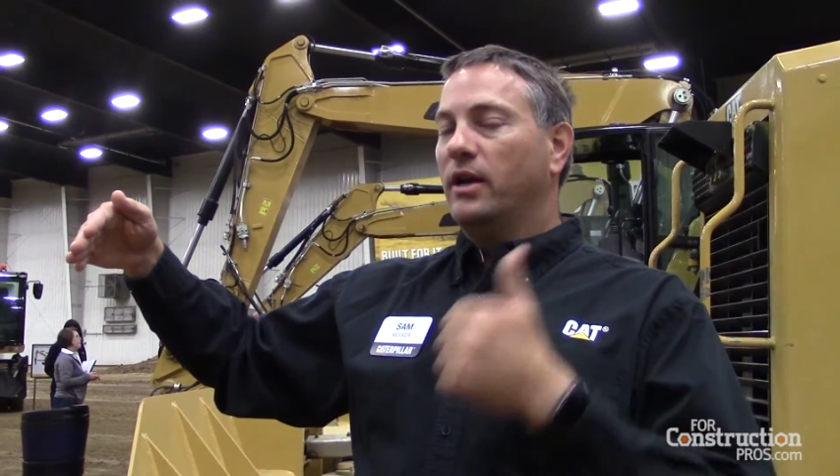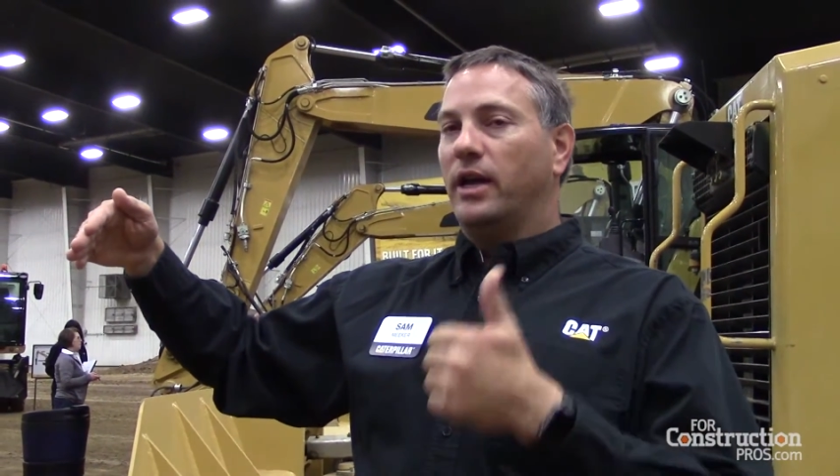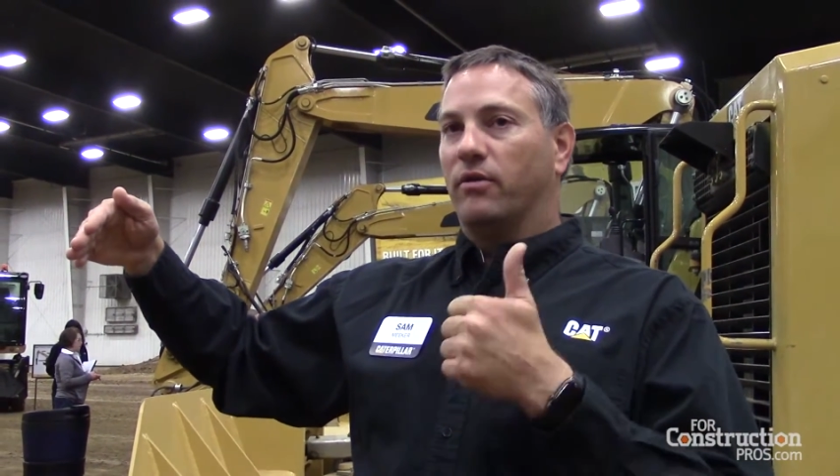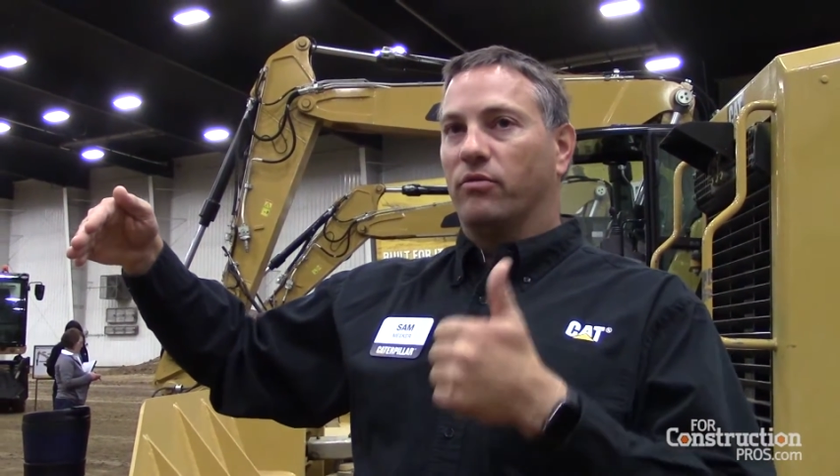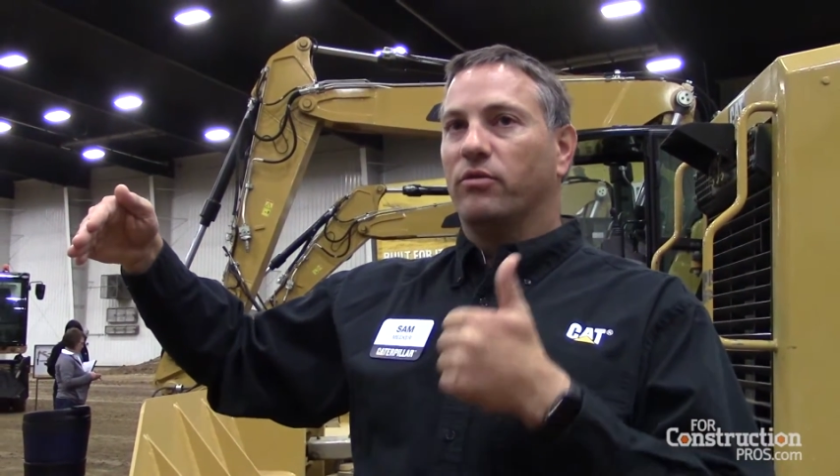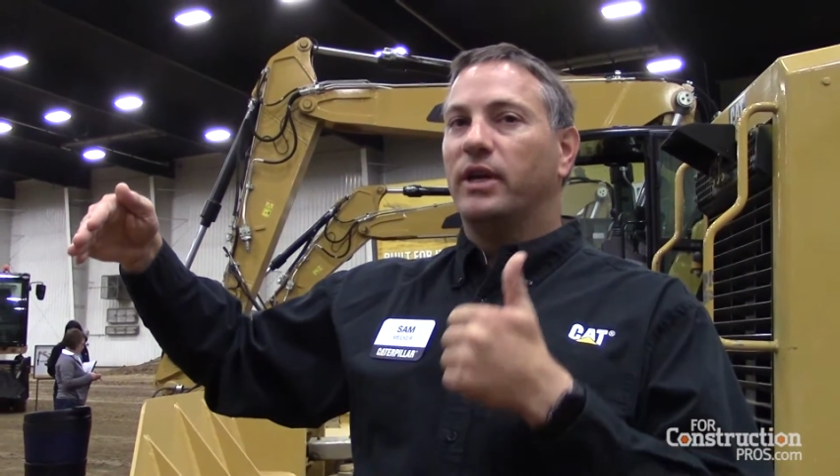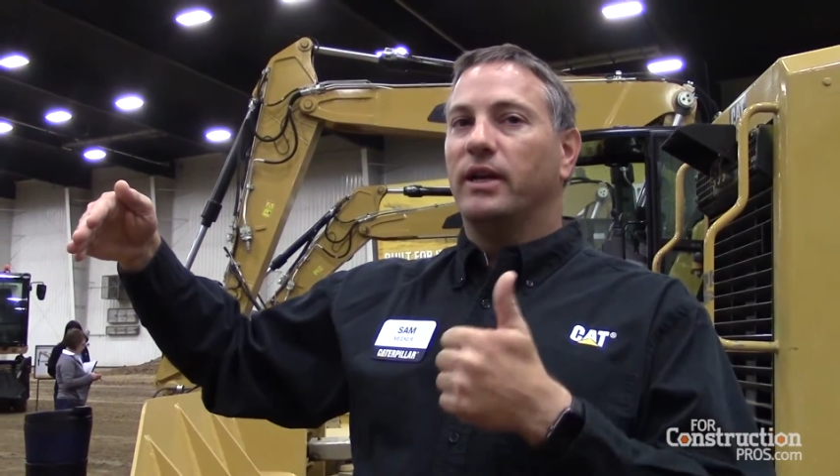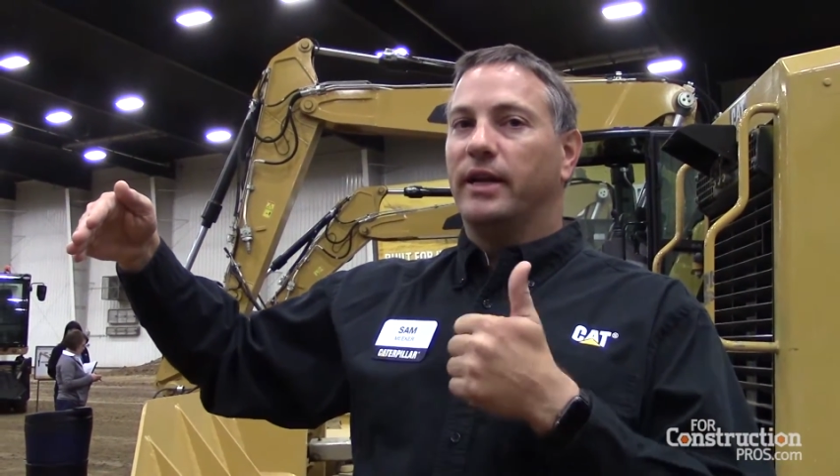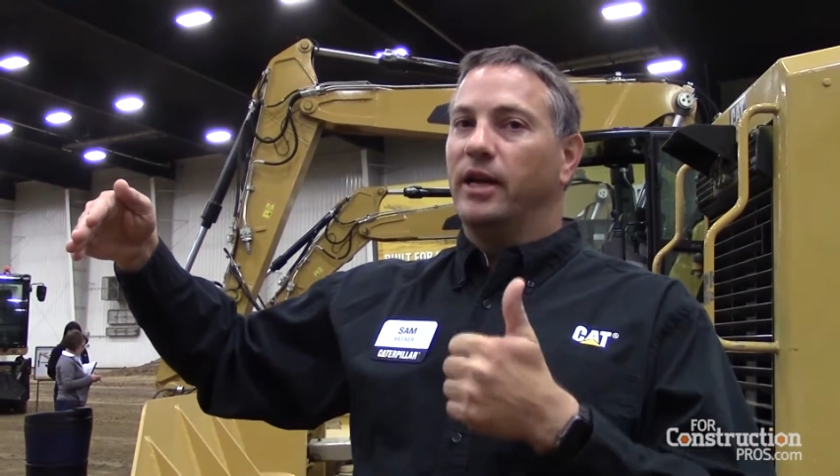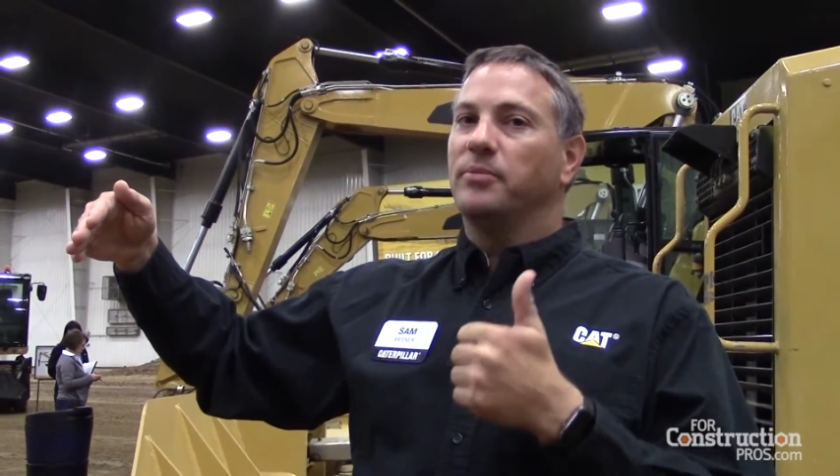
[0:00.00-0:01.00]
it
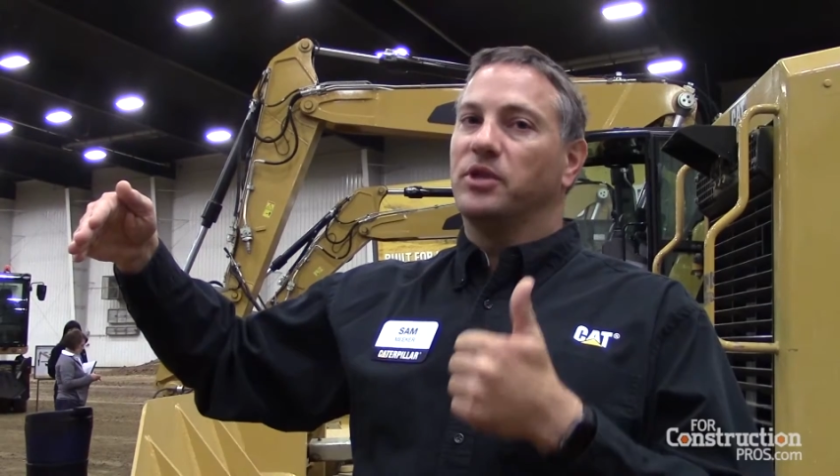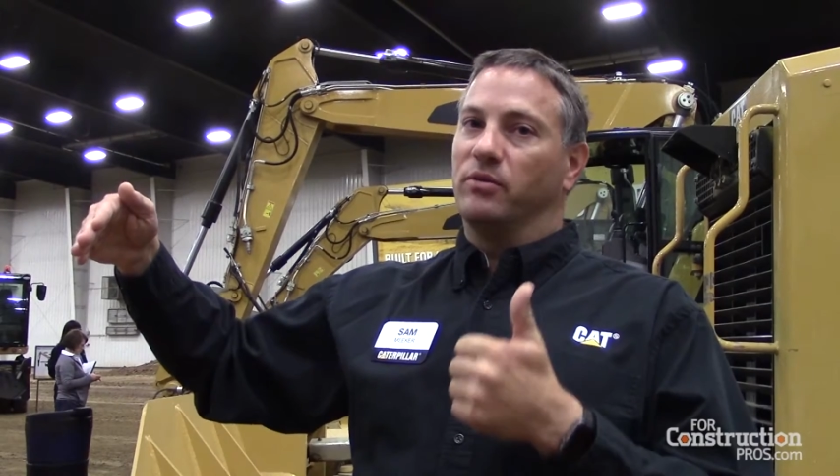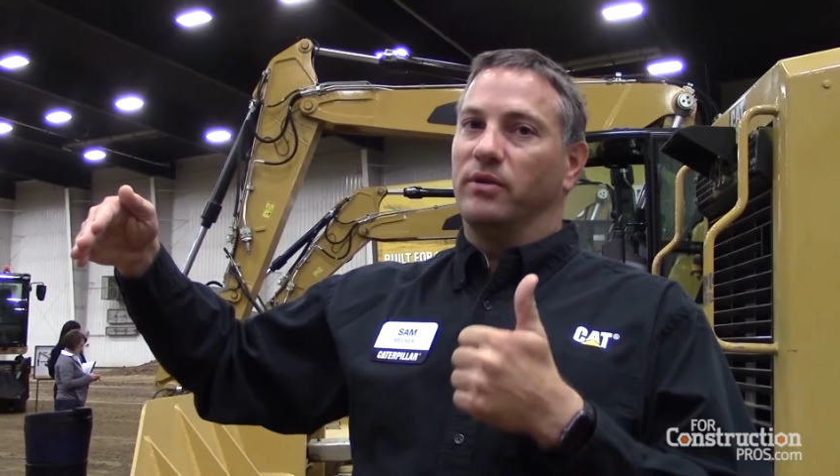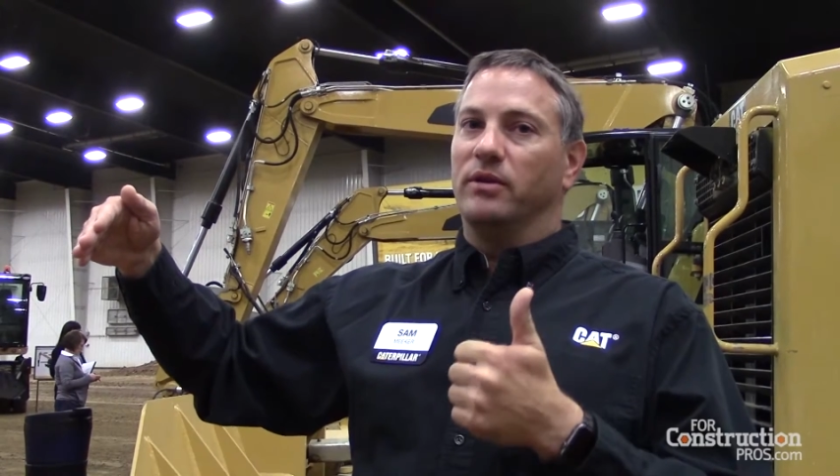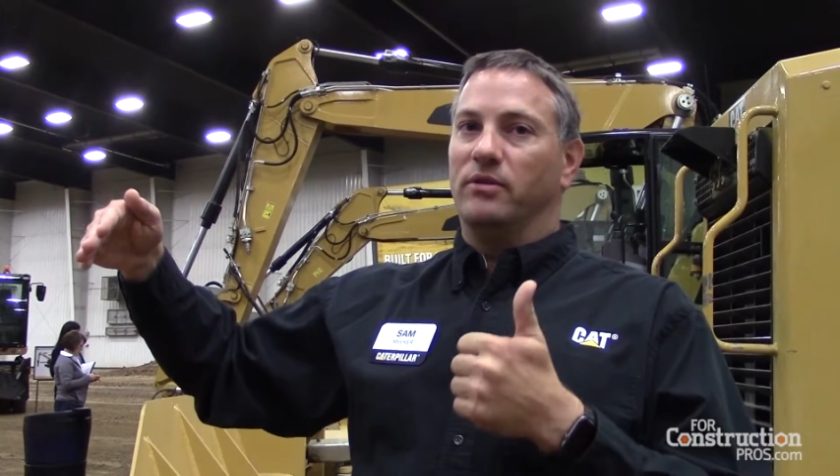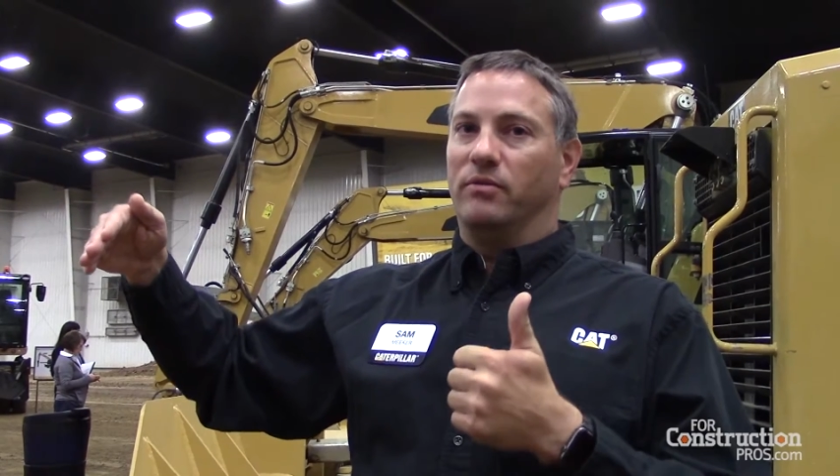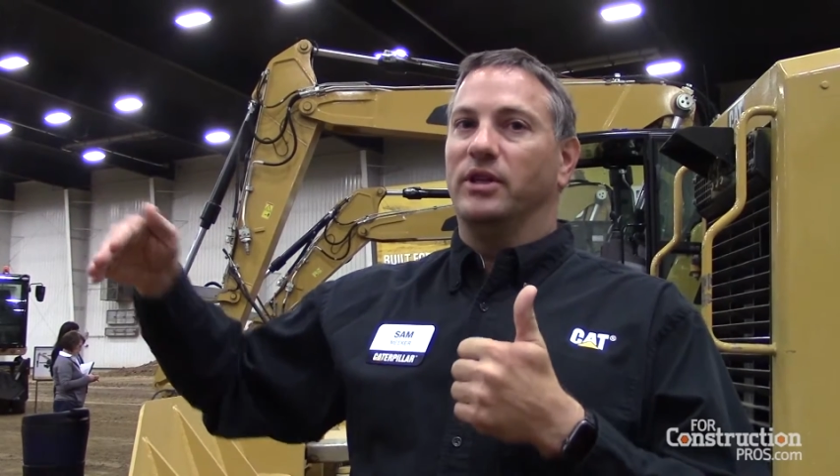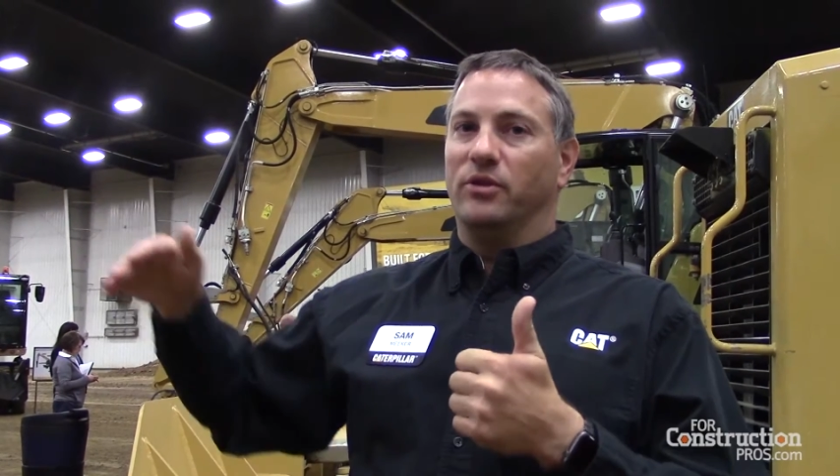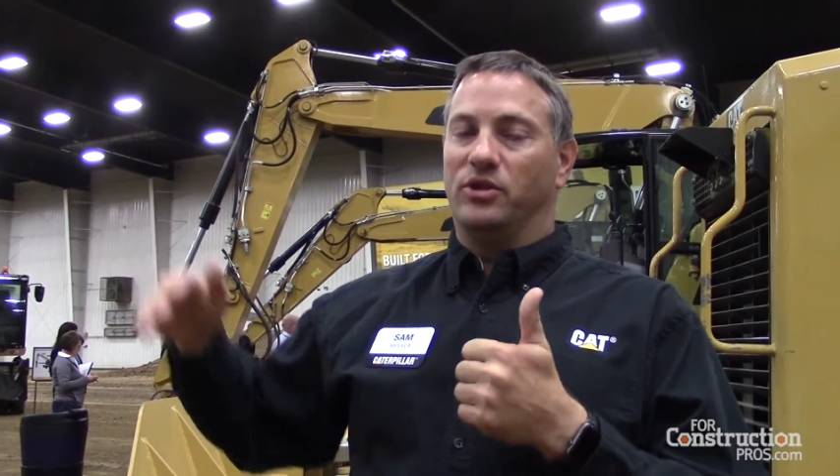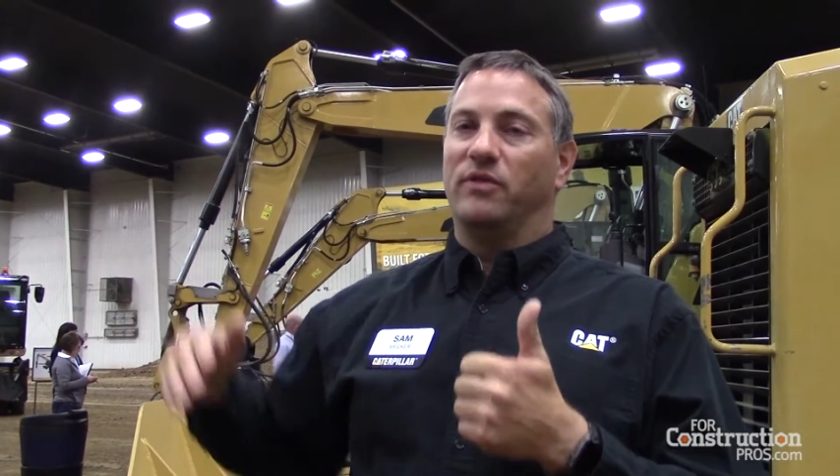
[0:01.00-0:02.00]
really helps to, re to
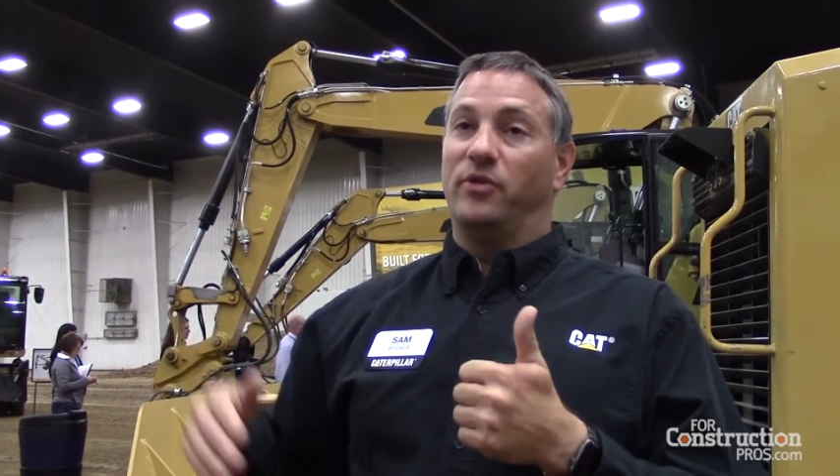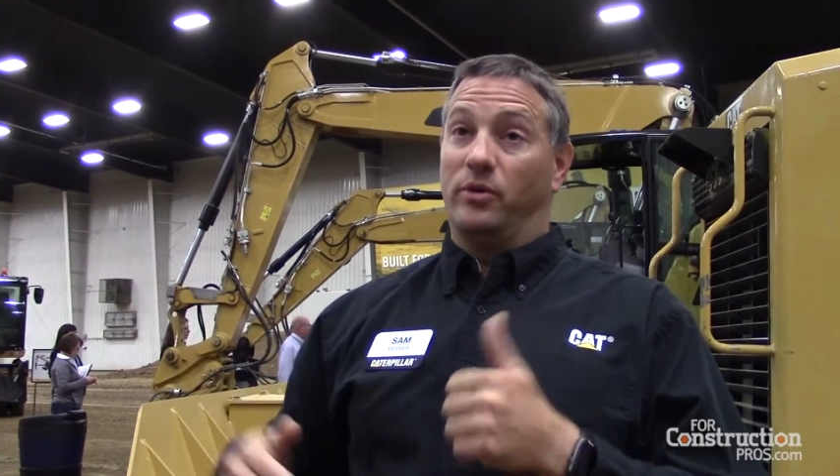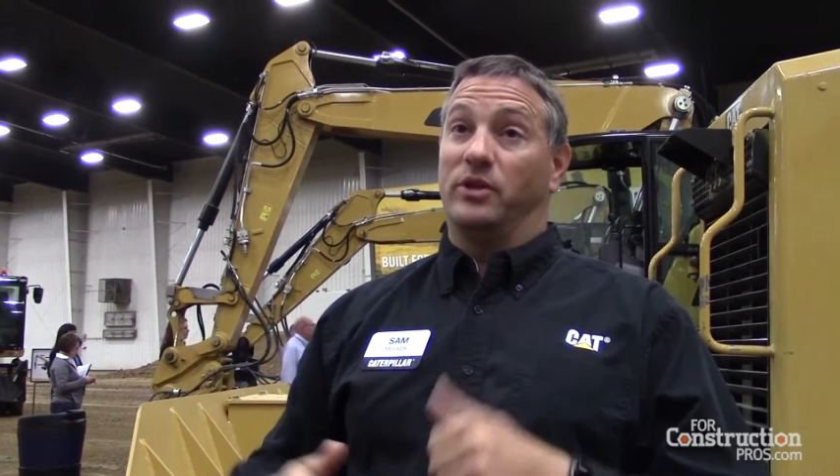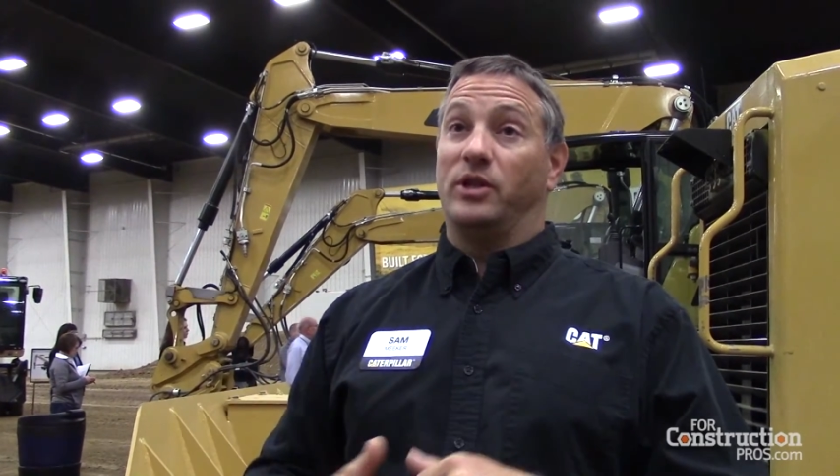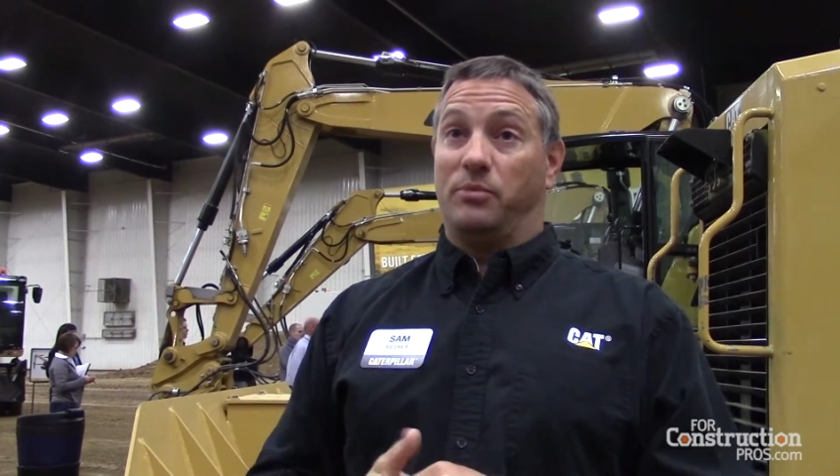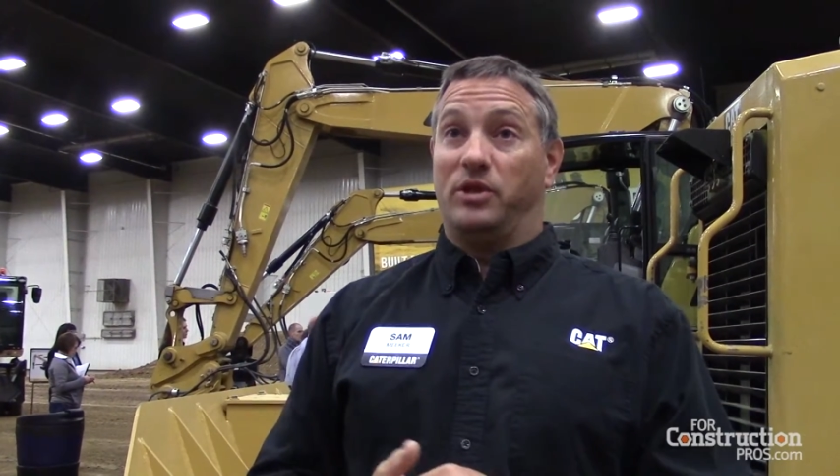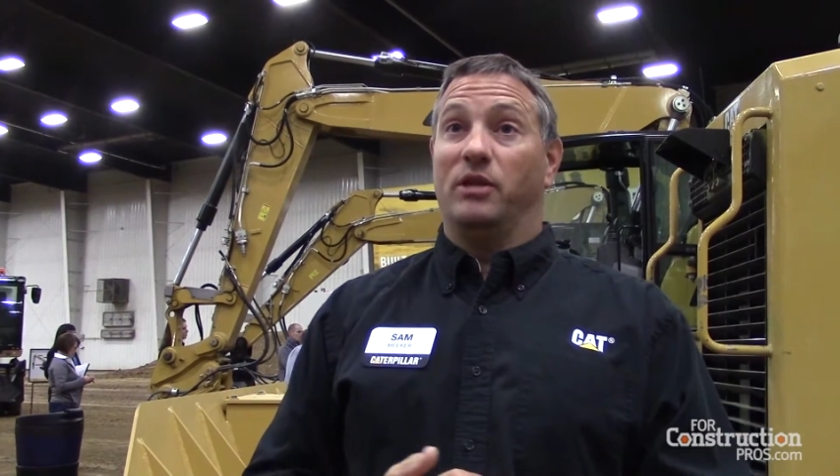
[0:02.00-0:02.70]
reduce the fuel consumption